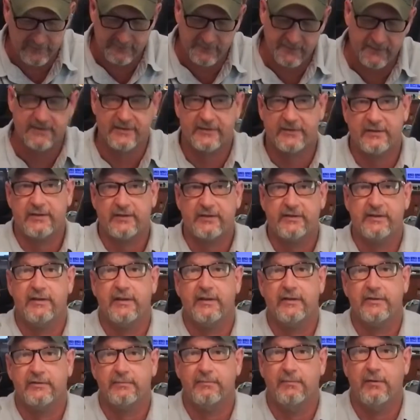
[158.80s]
to be a
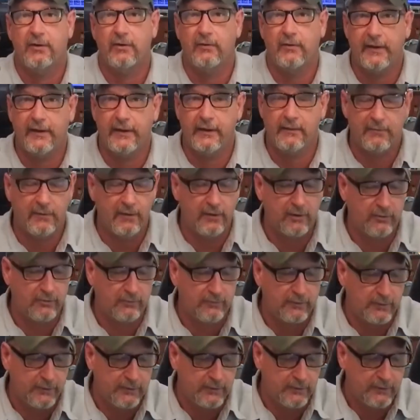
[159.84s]
60-inch bow
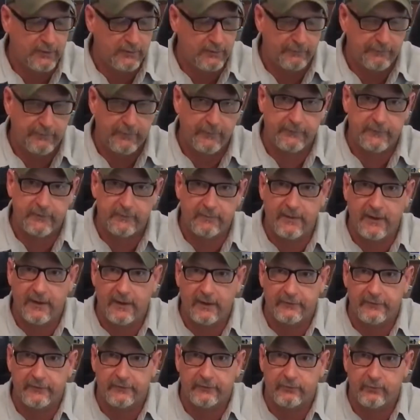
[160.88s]
AMO, 50
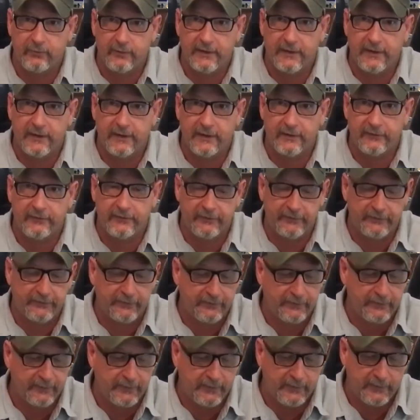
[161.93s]
pounds or 28 inches,
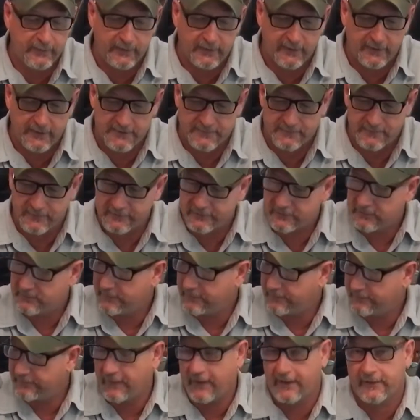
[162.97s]
and it's supposed to
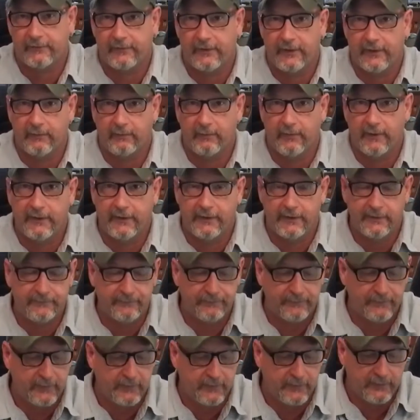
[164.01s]
be fast flight rated.
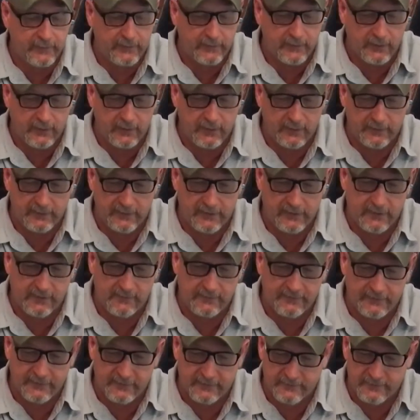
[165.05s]

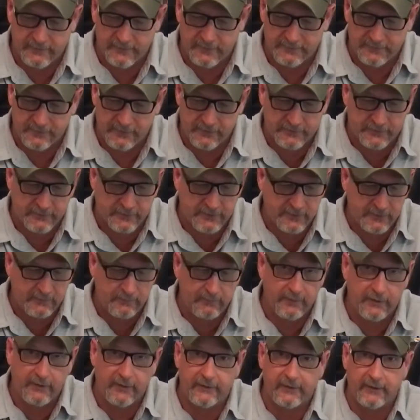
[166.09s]
It's supposed to come
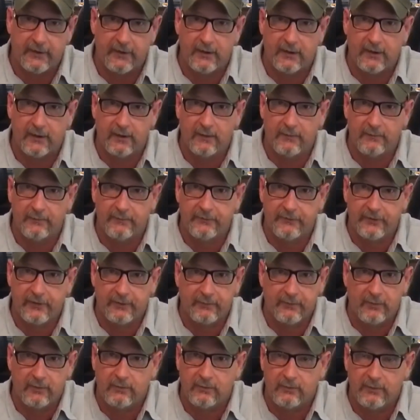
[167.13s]
with
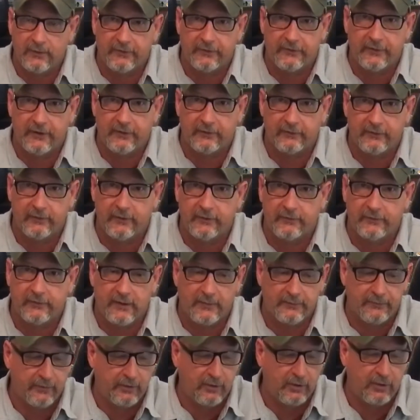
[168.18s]
several accessories. It
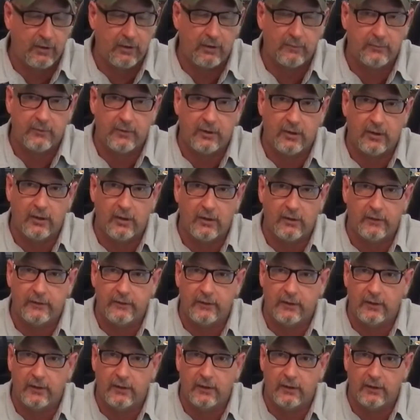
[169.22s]
comes with an arm guard,
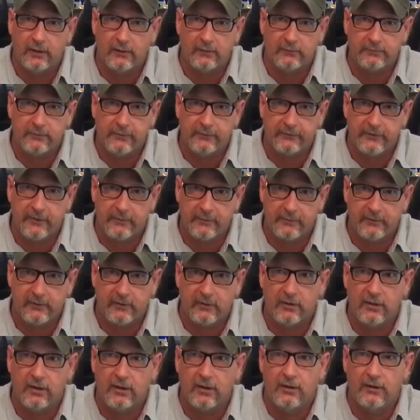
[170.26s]
supposed to come with a
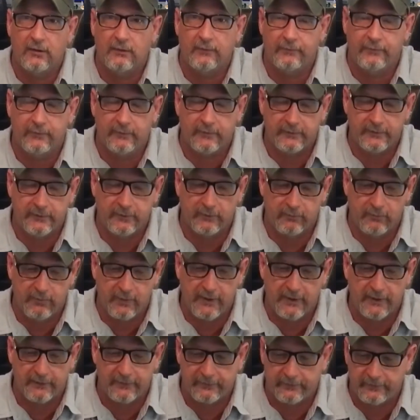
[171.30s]
glove, your
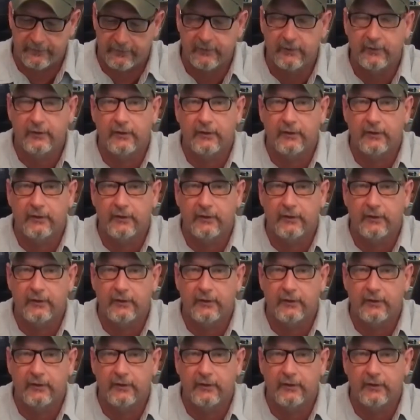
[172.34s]
rest,